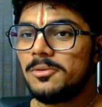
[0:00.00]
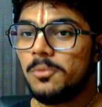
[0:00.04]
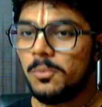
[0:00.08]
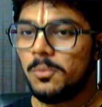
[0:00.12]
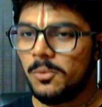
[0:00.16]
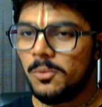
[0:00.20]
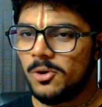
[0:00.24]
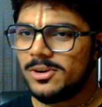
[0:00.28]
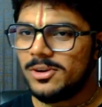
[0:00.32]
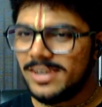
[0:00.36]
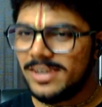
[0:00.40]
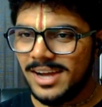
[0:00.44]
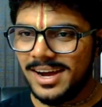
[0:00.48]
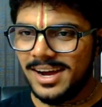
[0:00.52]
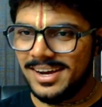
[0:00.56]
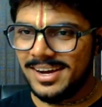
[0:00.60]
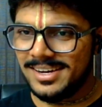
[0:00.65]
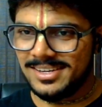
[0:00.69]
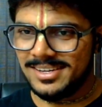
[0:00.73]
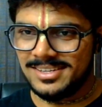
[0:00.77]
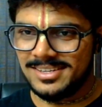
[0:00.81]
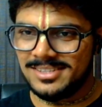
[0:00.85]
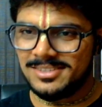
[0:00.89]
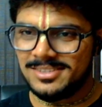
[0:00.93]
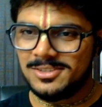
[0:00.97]
What
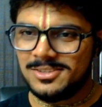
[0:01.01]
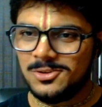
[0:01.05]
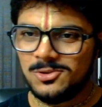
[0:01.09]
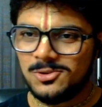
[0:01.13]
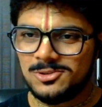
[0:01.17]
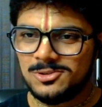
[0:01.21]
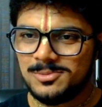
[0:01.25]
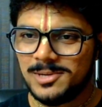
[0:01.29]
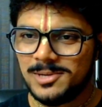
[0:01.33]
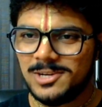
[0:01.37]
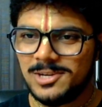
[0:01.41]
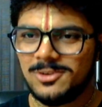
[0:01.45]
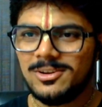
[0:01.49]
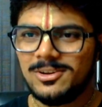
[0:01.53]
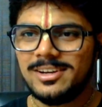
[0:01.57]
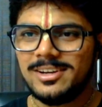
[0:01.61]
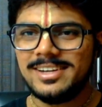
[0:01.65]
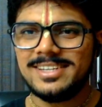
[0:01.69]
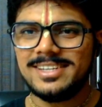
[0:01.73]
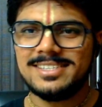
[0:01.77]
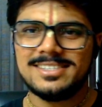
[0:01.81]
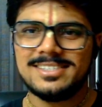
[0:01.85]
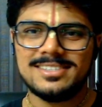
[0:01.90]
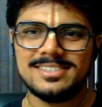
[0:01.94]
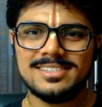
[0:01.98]
are those particular
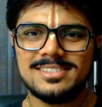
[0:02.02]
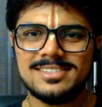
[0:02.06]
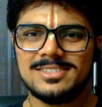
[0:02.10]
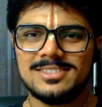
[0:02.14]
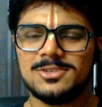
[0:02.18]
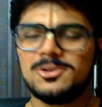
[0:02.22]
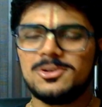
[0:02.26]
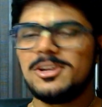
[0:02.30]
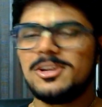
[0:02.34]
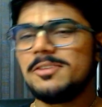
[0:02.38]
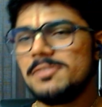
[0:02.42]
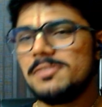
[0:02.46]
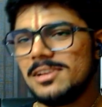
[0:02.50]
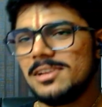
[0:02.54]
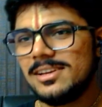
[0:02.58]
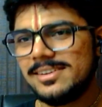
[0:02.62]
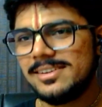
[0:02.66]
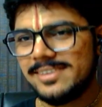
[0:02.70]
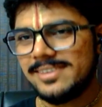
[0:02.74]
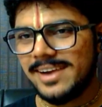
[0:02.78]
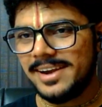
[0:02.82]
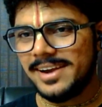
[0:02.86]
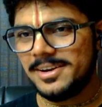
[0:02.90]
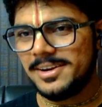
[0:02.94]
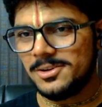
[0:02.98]
reasons? Today we'll
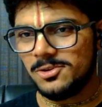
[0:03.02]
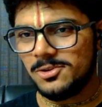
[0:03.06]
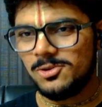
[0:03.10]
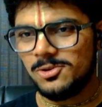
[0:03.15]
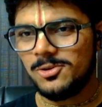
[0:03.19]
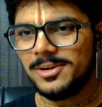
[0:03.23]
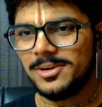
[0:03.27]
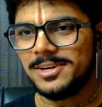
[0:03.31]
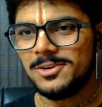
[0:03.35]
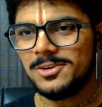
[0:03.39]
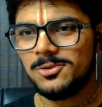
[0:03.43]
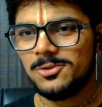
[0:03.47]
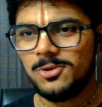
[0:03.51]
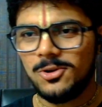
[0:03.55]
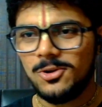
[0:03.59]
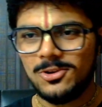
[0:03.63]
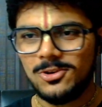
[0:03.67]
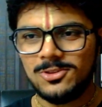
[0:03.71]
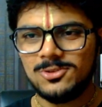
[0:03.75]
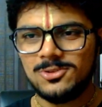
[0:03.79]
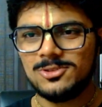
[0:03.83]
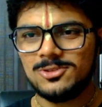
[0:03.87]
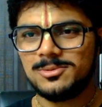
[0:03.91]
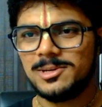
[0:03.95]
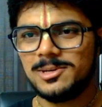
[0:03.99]
try to look into all
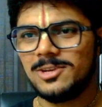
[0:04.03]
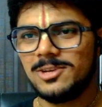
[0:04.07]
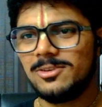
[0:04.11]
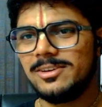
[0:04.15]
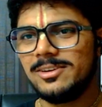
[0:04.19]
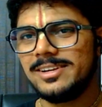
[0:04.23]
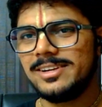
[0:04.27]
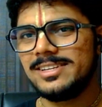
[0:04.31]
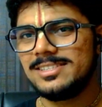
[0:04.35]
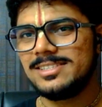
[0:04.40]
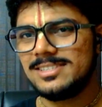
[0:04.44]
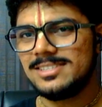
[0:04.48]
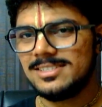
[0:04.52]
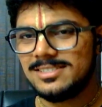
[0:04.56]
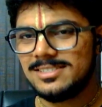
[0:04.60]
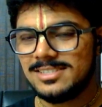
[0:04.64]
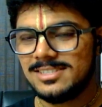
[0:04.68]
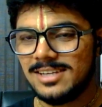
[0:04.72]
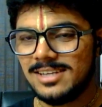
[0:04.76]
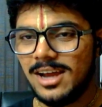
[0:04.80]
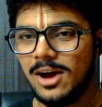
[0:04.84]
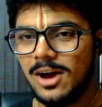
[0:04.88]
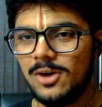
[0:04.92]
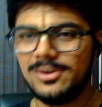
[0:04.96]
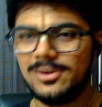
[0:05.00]
those particular reasons and
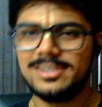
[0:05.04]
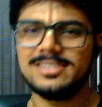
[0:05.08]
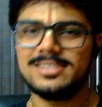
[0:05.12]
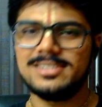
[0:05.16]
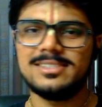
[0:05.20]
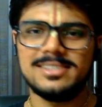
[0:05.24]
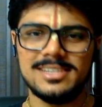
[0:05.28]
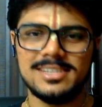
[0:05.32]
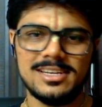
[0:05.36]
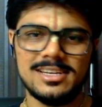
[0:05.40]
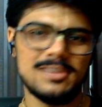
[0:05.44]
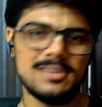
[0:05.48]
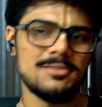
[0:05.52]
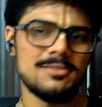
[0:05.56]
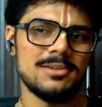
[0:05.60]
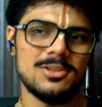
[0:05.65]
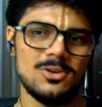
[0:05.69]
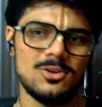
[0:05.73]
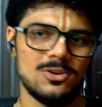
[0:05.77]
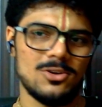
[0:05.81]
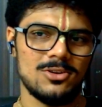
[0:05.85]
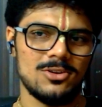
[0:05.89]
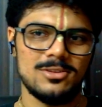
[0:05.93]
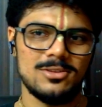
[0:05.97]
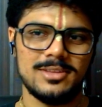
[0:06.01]
how it is dealing with all
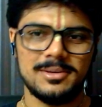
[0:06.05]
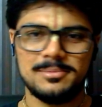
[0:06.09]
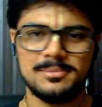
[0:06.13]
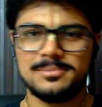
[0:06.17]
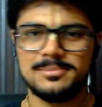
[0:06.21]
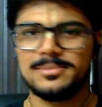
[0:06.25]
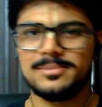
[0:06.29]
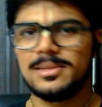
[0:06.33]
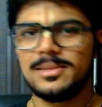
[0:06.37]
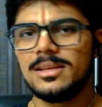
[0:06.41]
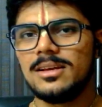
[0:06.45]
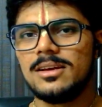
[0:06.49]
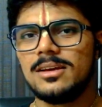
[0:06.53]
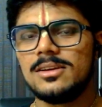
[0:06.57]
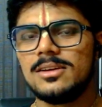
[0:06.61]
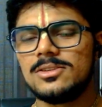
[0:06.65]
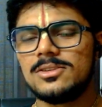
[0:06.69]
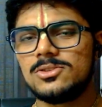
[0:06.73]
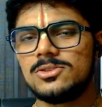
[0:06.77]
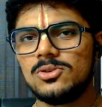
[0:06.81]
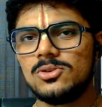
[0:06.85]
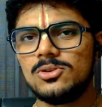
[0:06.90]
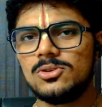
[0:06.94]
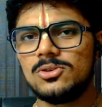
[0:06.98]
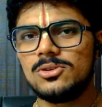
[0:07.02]
of them.
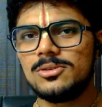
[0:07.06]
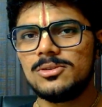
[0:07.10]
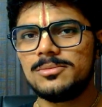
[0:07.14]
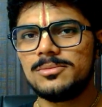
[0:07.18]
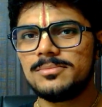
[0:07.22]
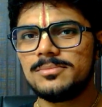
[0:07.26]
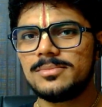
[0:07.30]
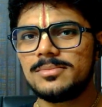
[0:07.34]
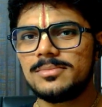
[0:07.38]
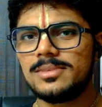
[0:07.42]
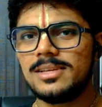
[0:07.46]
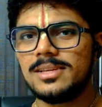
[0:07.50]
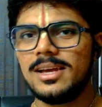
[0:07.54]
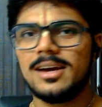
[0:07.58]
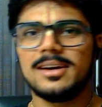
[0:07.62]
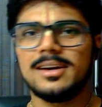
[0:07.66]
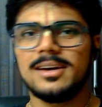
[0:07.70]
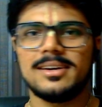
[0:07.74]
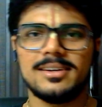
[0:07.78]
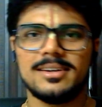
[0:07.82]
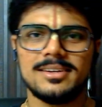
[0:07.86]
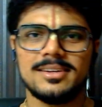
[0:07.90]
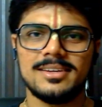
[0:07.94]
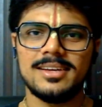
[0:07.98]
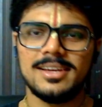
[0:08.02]
So yeah,
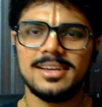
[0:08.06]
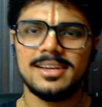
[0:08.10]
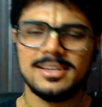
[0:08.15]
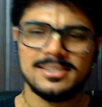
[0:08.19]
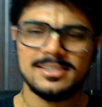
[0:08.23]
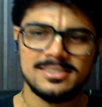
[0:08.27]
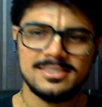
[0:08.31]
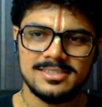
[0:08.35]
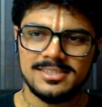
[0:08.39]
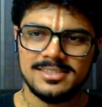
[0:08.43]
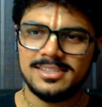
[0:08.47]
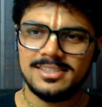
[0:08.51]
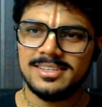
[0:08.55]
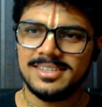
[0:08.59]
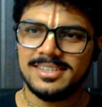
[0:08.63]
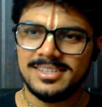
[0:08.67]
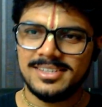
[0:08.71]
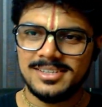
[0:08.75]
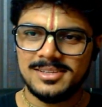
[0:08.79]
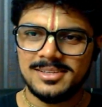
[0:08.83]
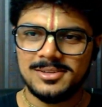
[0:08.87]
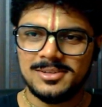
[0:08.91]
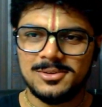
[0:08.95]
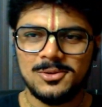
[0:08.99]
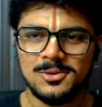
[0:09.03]
here's the
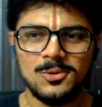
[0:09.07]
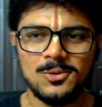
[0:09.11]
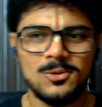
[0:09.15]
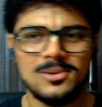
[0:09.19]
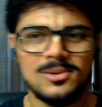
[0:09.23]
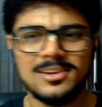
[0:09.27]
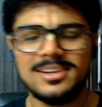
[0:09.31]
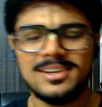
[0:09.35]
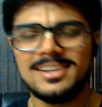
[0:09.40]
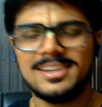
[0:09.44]
whole